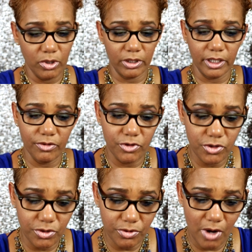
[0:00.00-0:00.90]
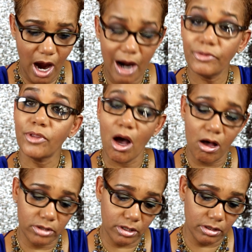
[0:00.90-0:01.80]
we'll give you our
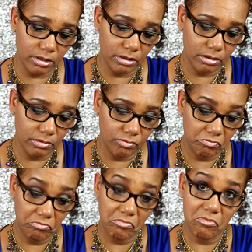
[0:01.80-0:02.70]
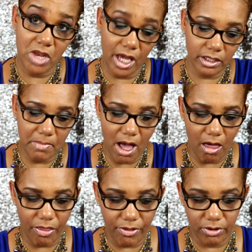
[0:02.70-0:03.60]
thoughts next
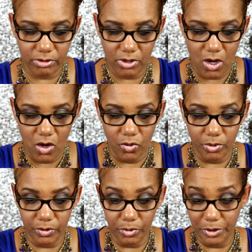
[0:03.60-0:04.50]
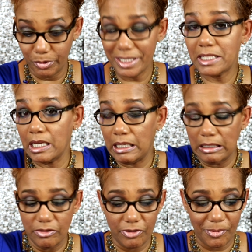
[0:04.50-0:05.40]
month when we
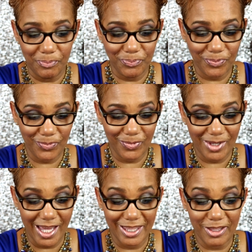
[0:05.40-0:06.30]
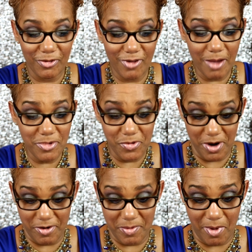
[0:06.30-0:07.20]
receive the
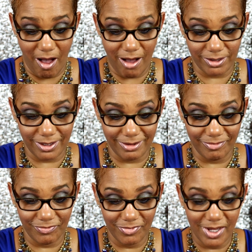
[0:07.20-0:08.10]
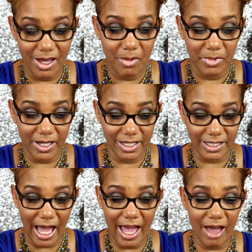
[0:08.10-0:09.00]
February box,
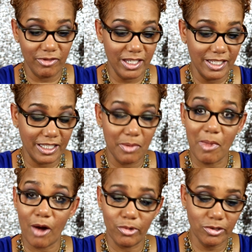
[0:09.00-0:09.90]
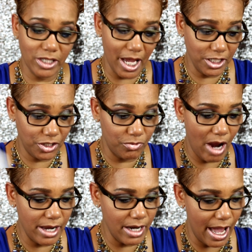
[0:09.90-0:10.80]
because I have these in my rotation
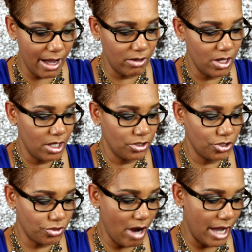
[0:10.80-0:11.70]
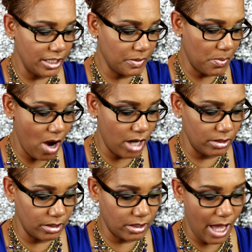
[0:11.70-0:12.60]
right now to try these
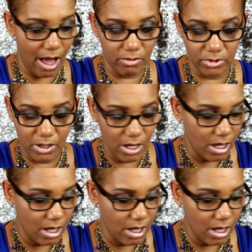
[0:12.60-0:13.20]
products out.